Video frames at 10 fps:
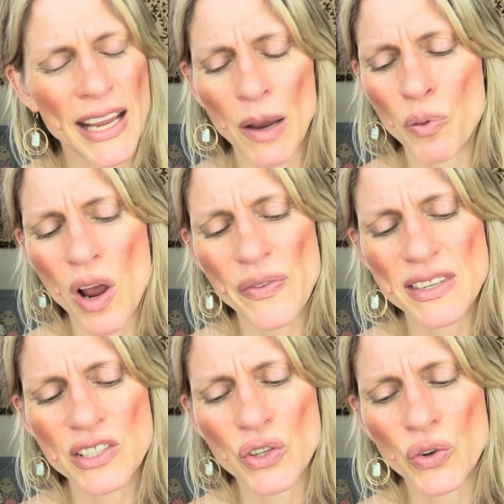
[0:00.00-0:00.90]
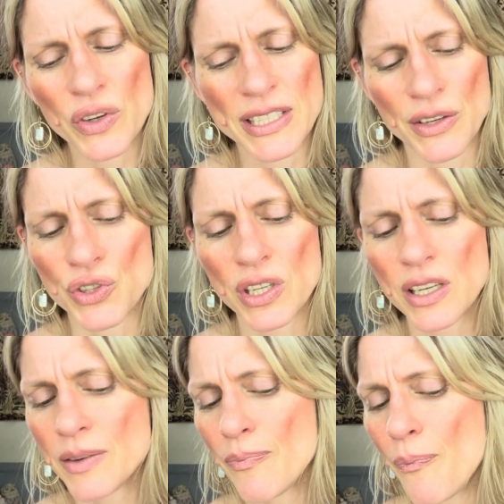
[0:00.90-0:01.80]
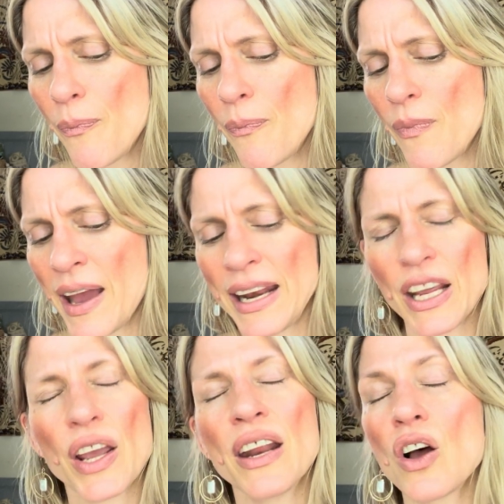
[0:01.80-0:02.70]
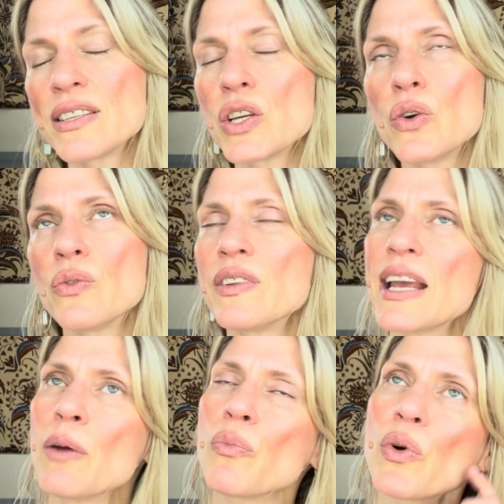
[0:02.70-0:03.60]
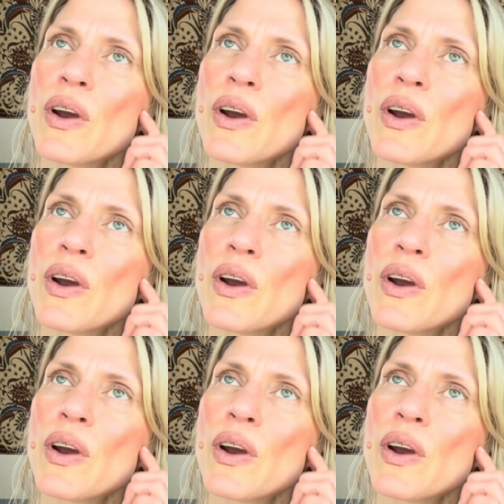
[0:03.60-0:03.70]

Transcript: brought this to your attention. And it also, the Emperor